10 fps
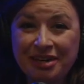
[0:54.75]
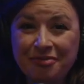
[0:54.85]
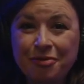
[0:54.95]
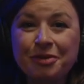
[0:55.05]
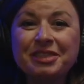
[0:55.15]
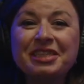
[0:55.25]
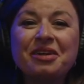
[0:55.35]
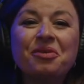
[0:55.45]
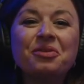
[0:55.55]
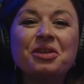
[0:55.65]
focusing
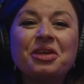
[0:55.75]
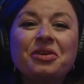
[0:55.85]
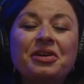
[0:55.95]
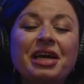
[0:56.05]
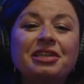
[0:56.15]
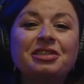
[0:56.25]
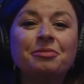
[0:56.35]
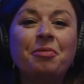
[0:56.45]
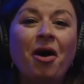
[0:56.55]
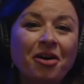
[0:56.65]
on the UK's
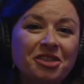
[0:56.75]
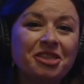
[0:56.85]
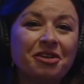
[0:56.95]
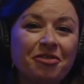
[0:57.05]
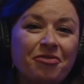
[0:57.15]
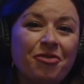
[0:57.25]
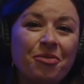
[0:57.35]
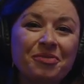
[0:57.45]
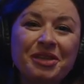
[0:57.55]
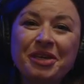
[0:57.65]
departure
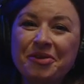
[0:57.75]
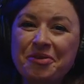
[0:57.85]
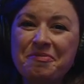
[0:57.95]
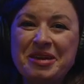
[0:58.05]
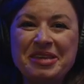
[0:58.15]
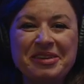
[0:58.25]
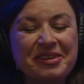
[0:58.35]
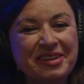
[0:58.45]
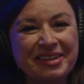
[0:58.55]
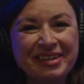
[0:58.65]
from the European
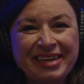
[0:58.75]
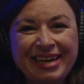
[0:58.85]
Union.